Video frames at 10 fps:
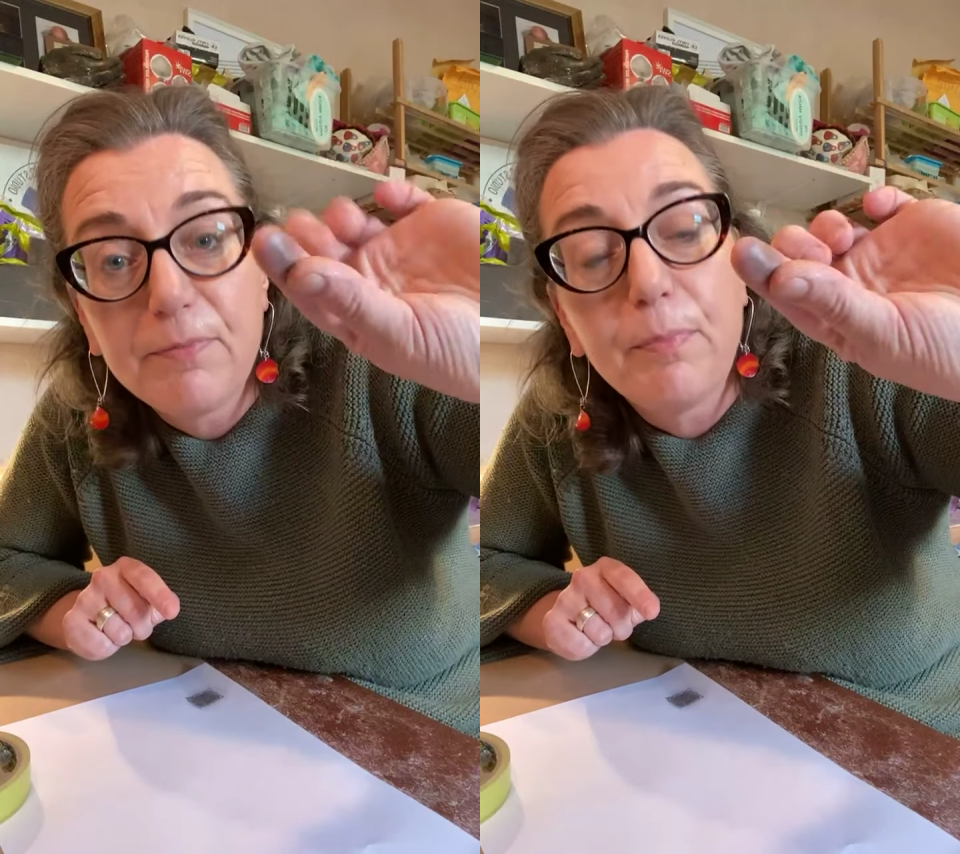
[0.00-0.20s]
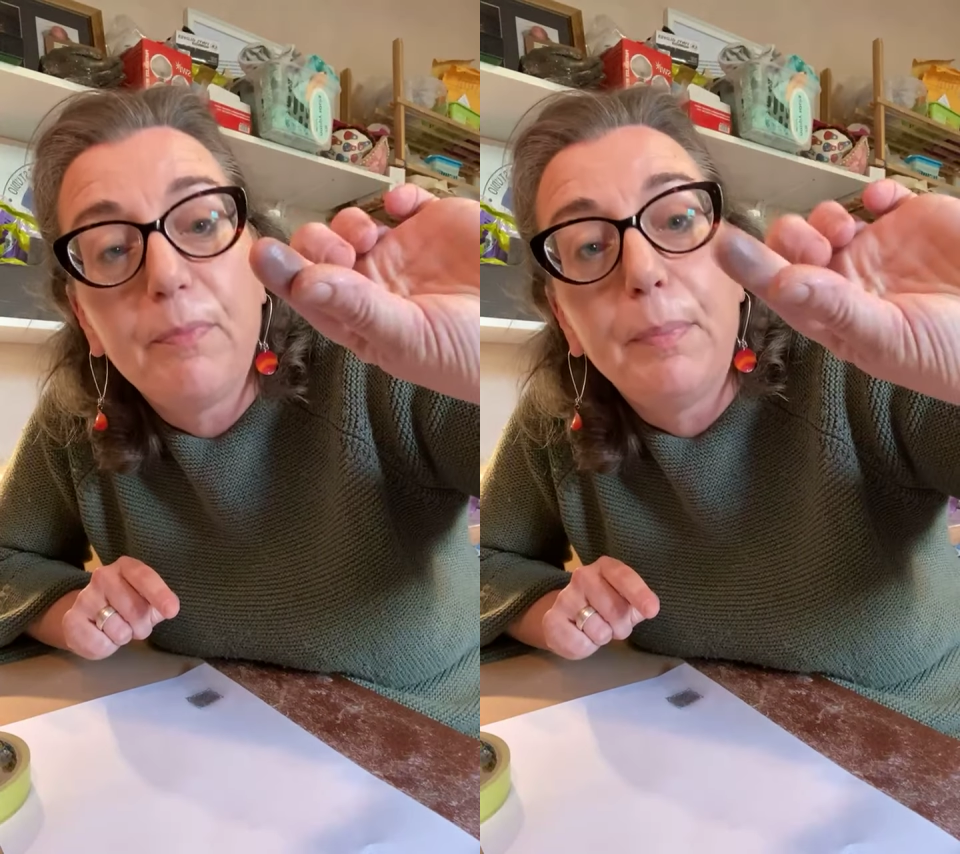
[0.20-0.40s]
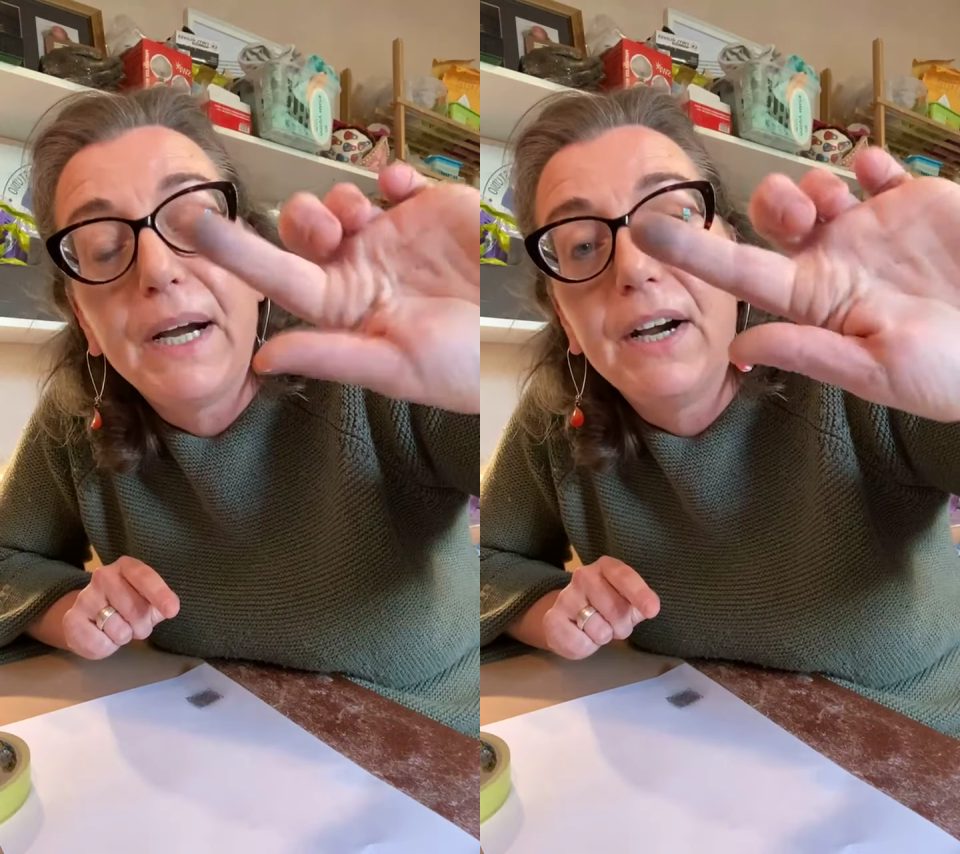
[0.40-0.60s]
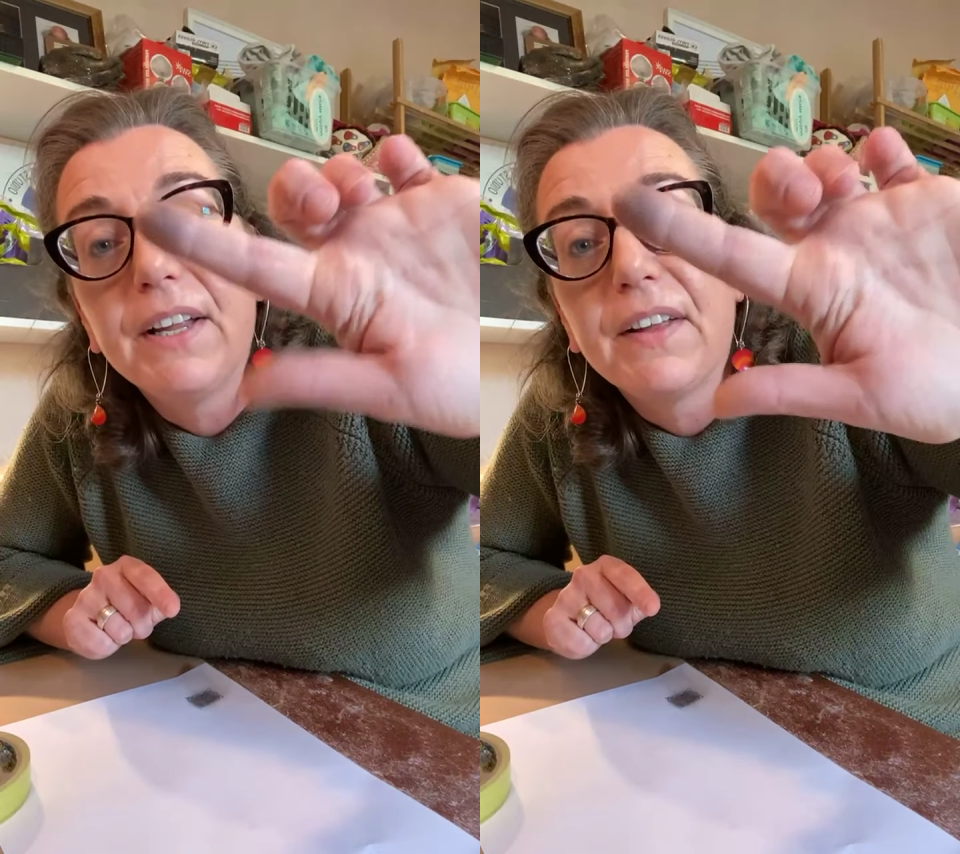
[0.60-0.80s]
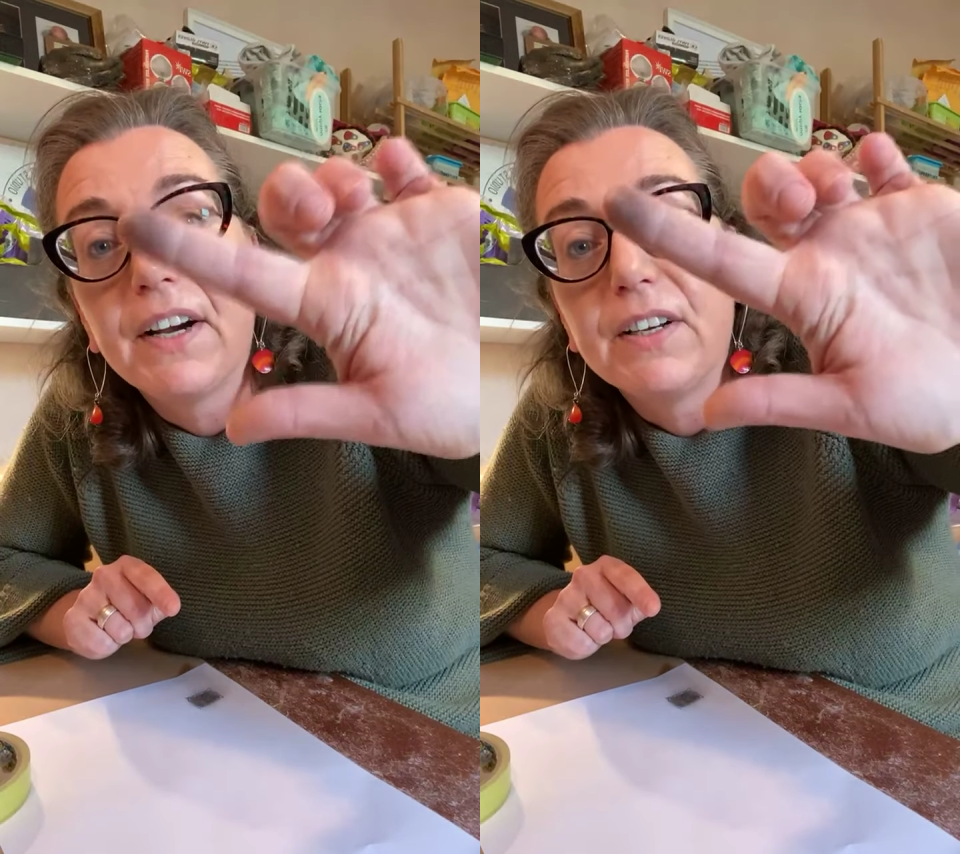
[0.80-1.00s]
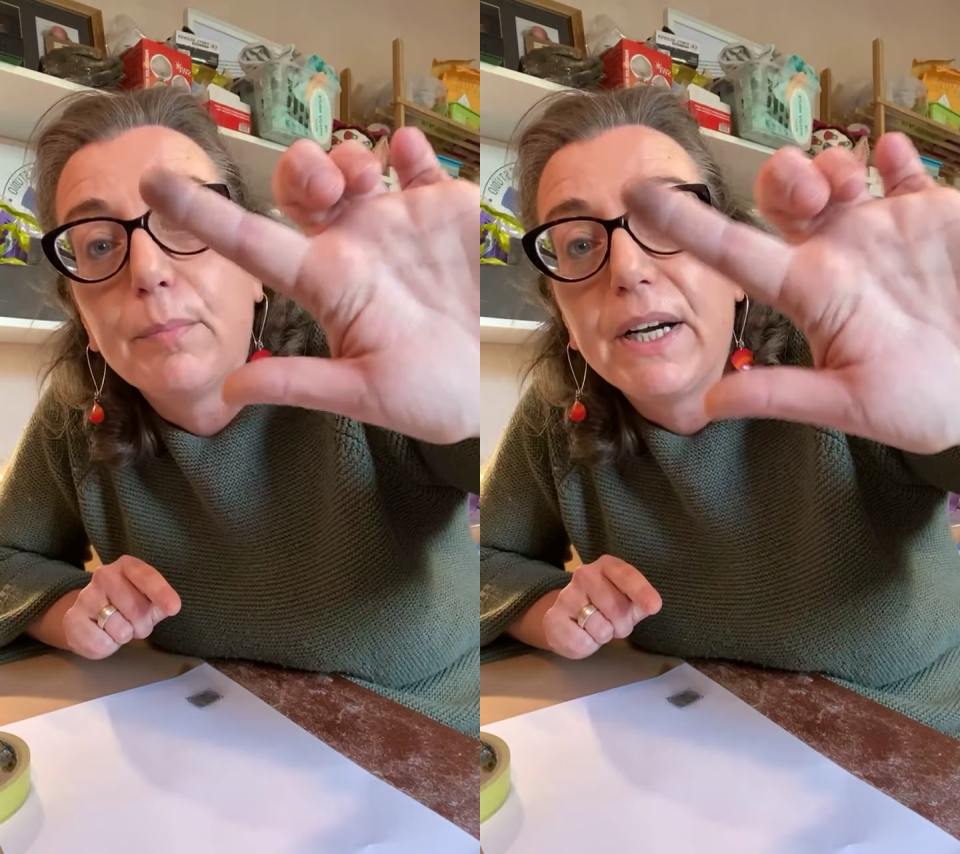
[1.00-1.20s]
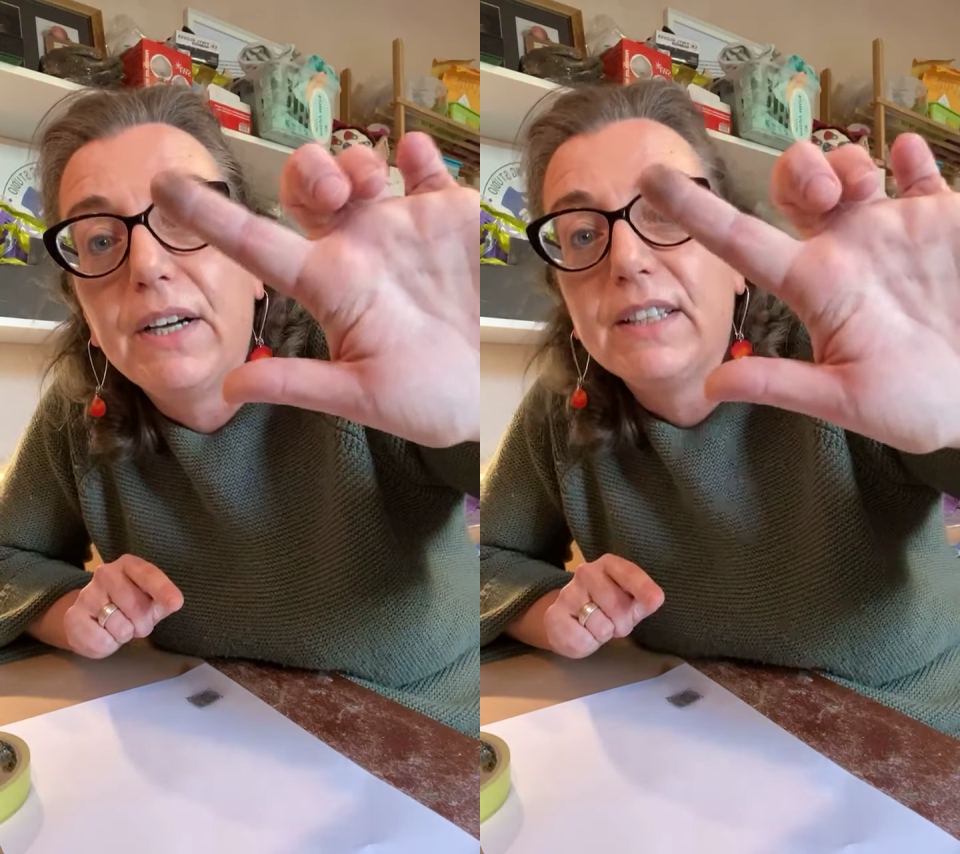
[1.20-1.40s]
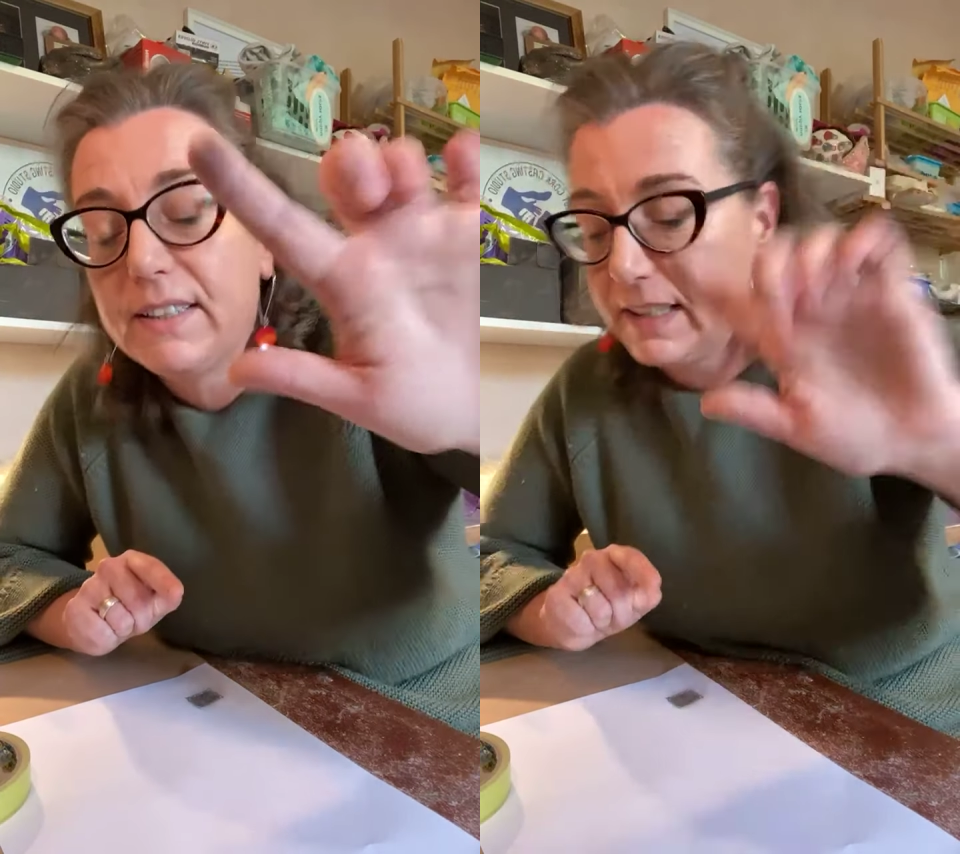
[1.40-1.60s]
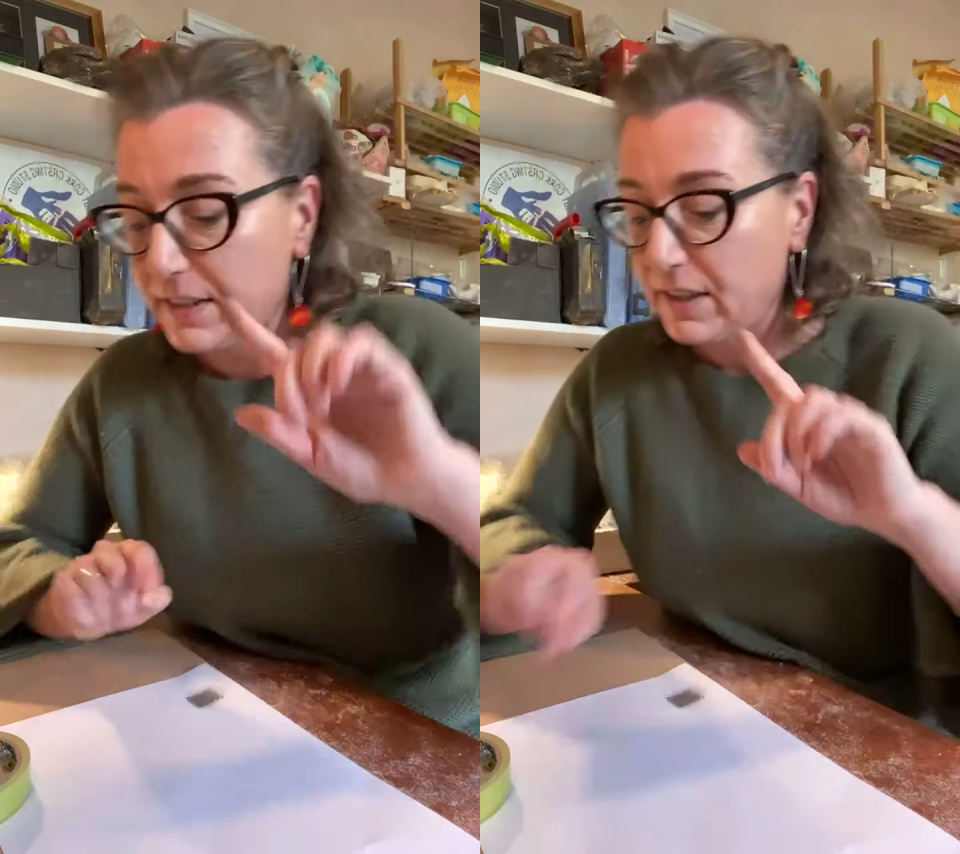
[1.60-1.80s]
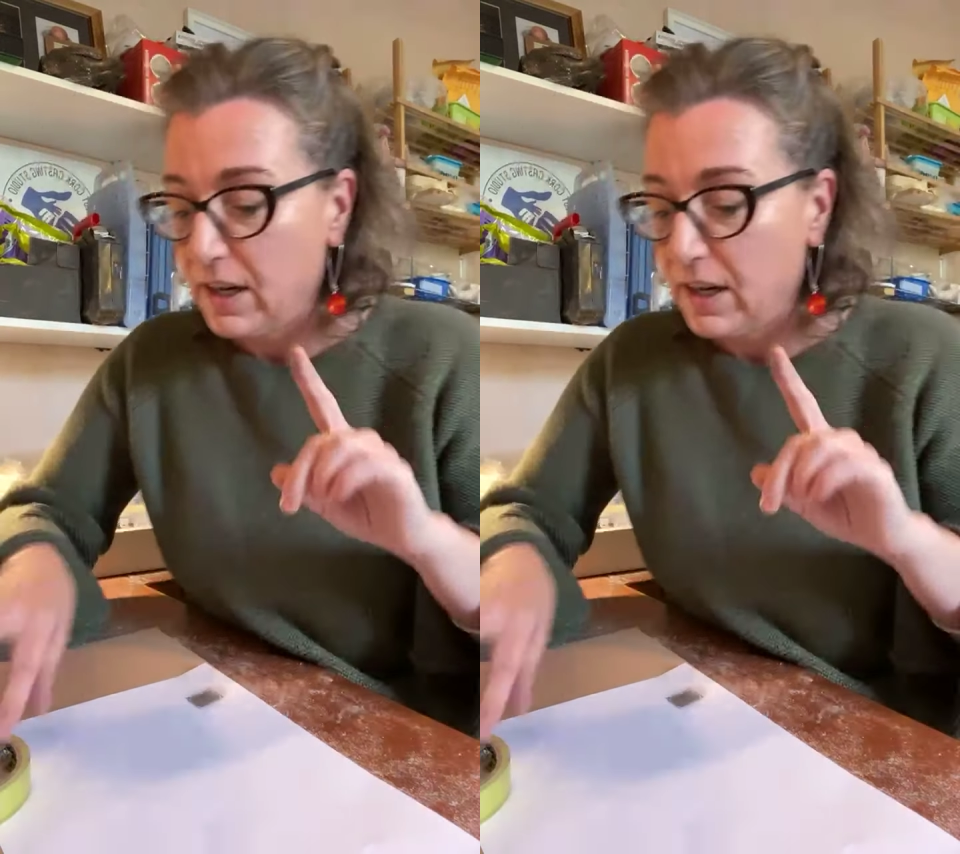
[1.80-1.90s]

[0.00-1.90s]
barely there, you'll barely see it.